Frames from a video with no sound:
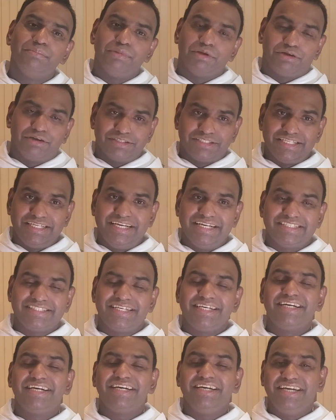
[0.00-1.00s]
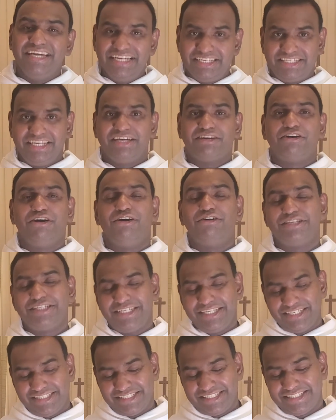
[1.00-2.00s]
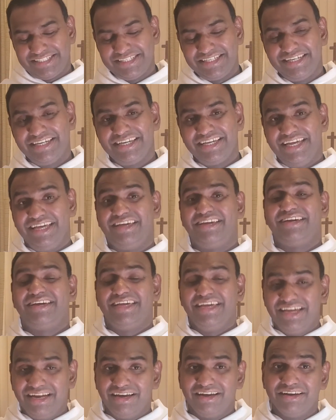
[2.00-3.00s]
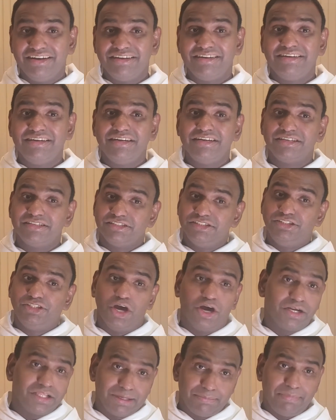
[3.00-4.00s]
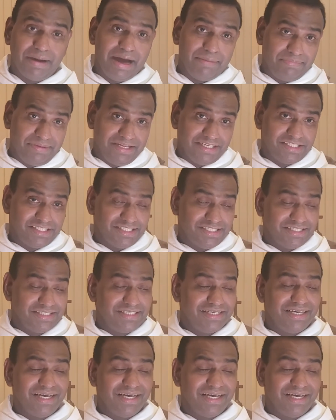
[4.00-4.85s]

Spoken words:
Because he has a guilty conscience. He killed John the Baptist.